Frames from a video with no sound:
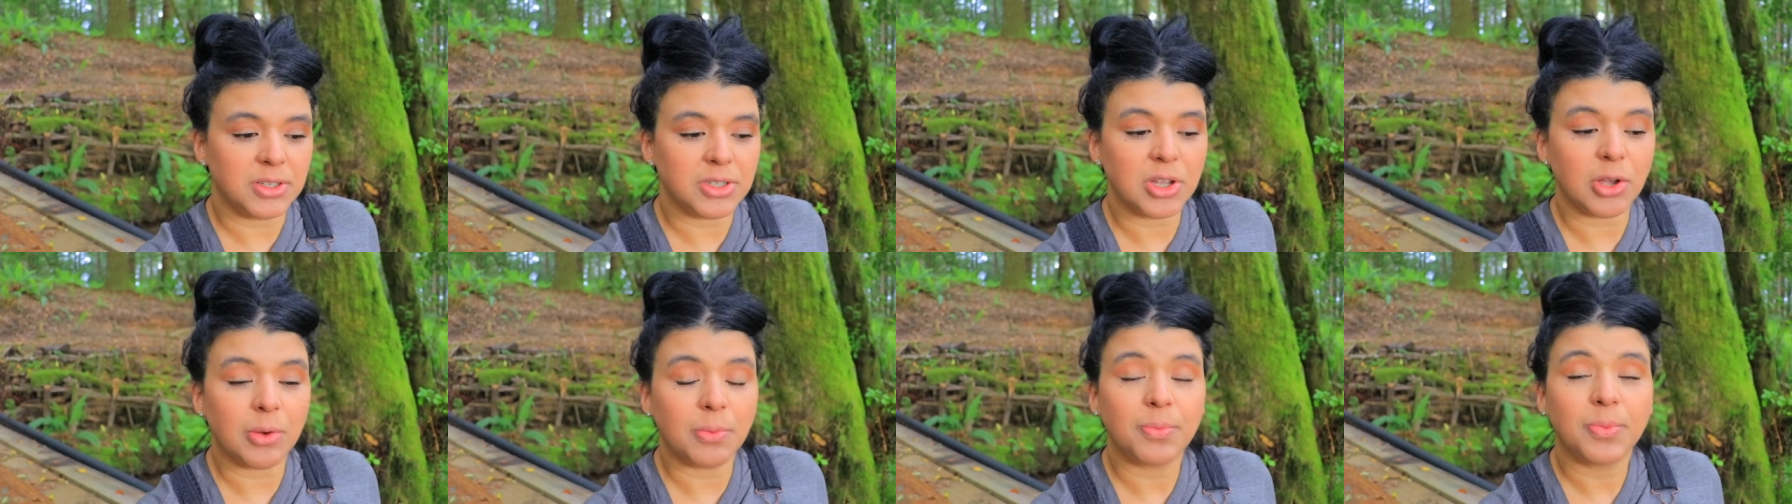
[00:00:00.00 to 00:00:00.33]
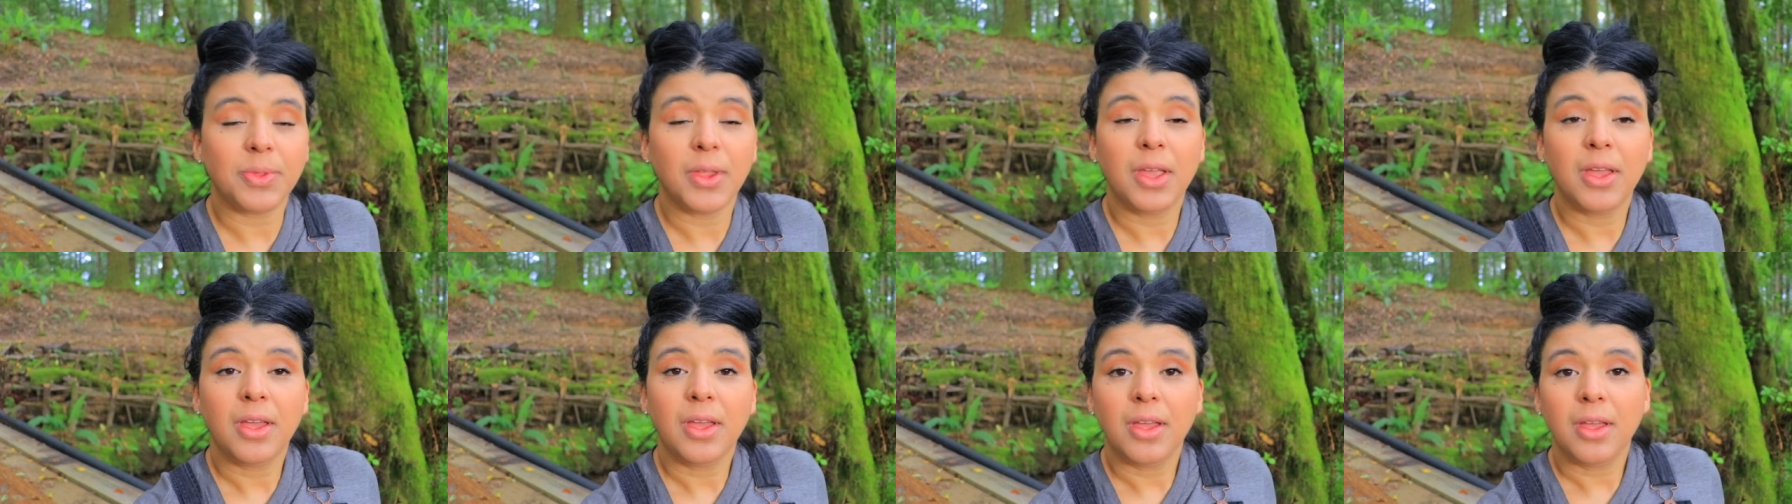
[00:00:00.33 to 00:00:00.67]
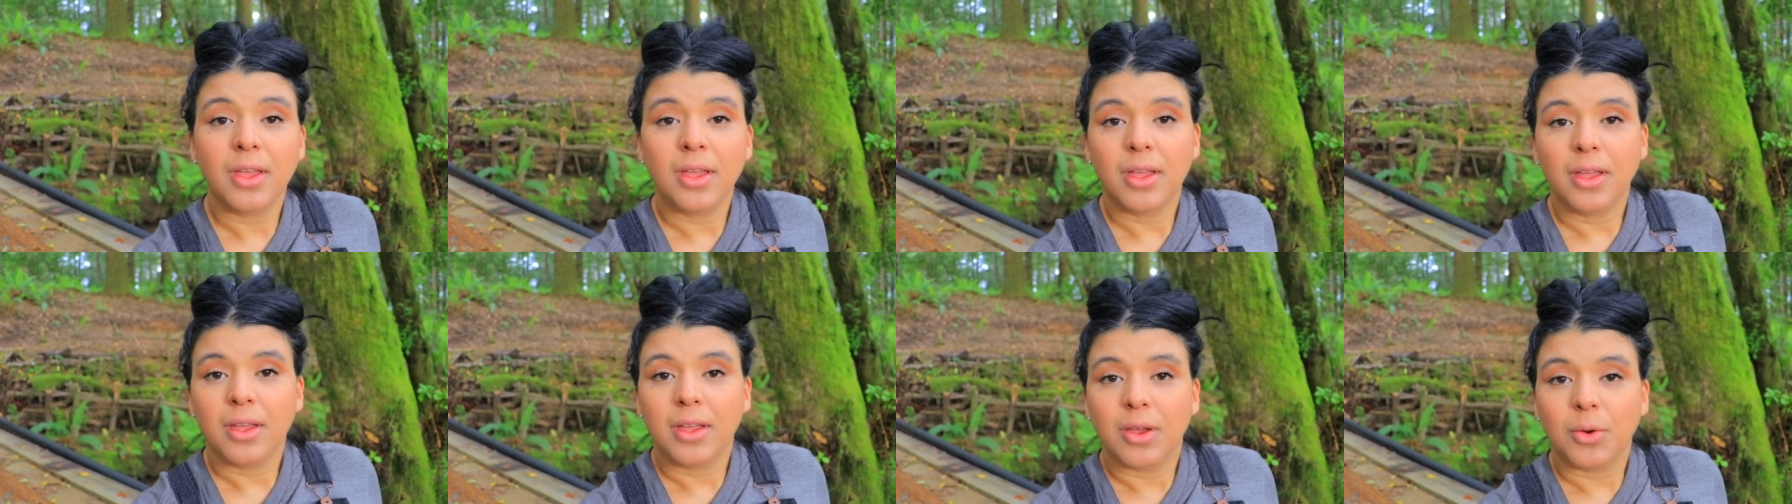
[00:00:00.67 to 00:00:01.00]
So
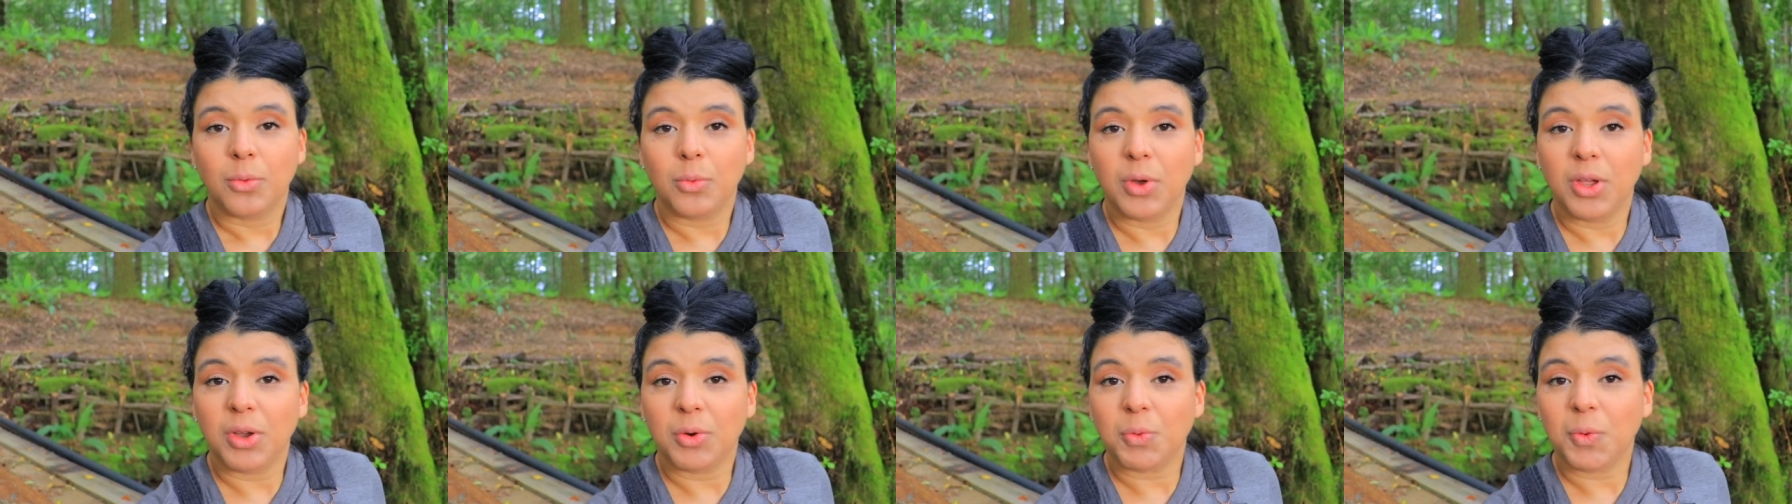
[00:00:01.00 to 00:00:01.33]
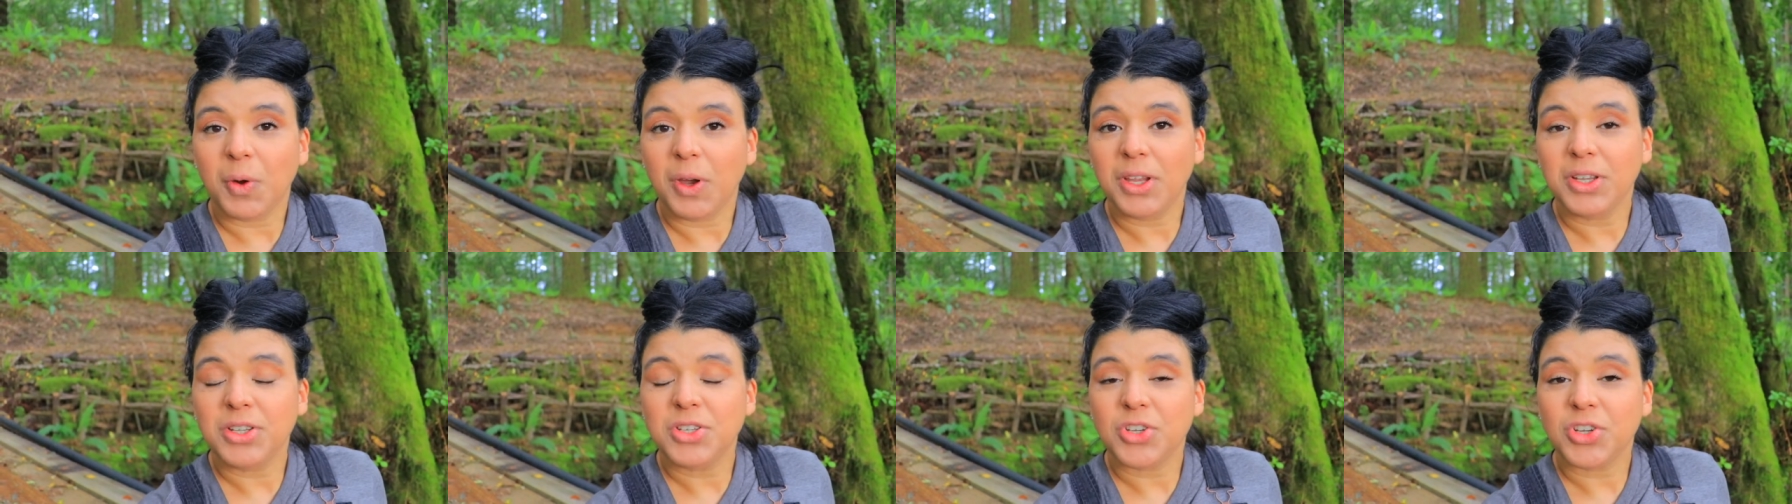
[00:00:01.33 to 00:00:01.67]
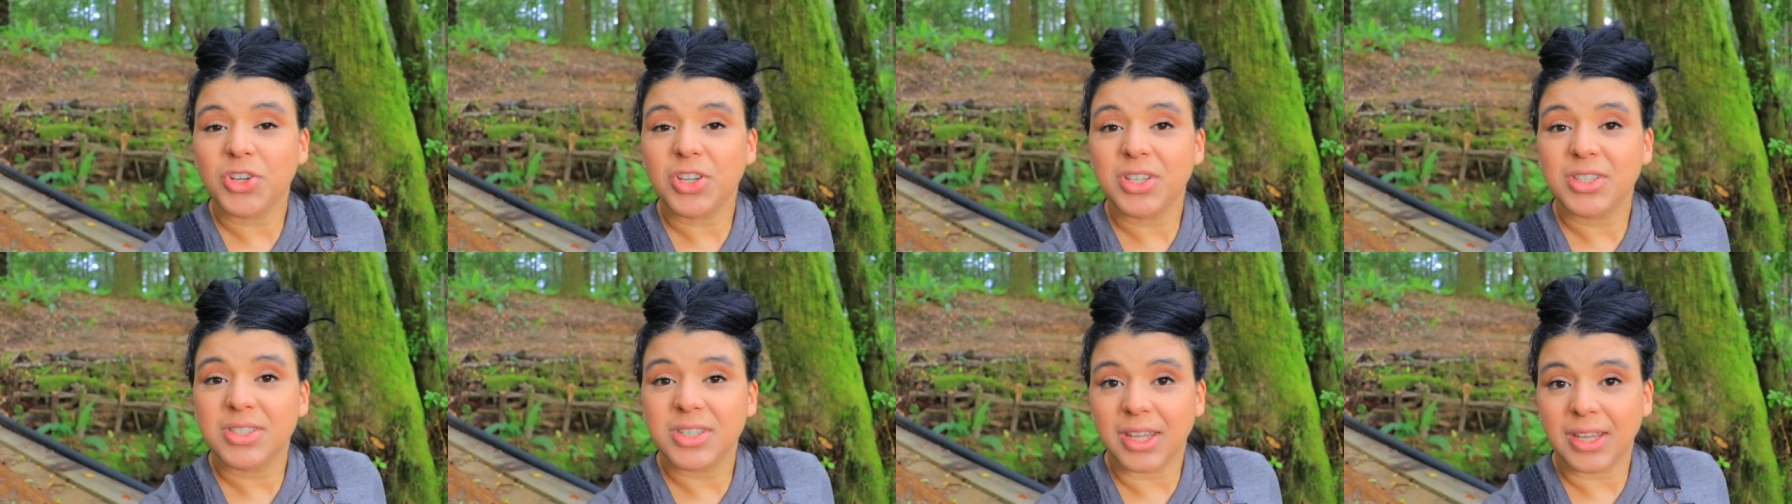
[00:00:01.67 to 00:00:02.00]
we arranged
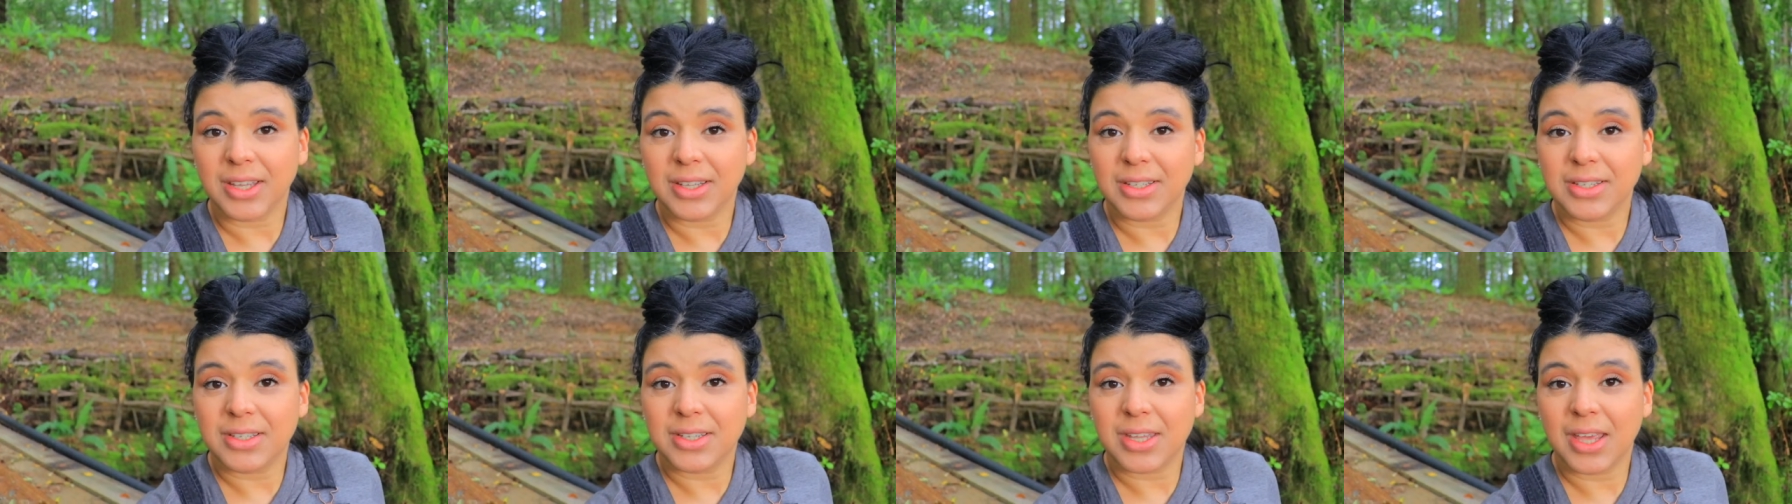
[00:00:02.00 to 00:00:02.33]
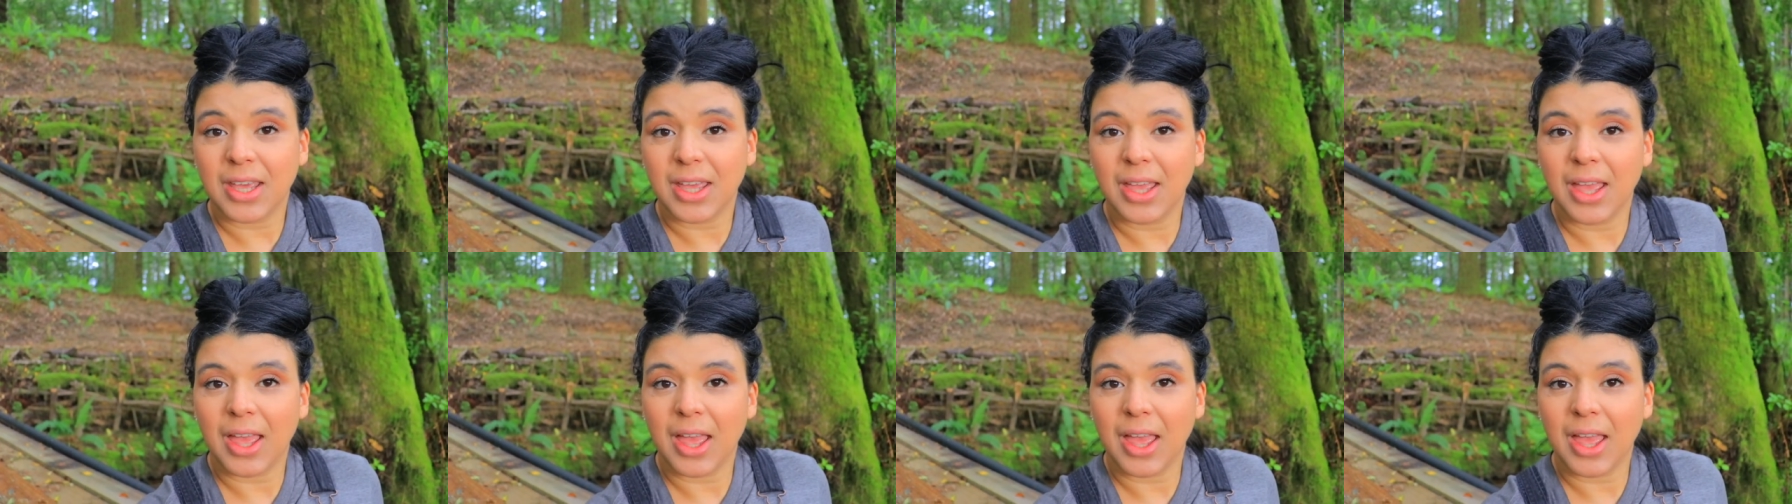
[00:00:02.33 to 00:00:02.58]
on a date,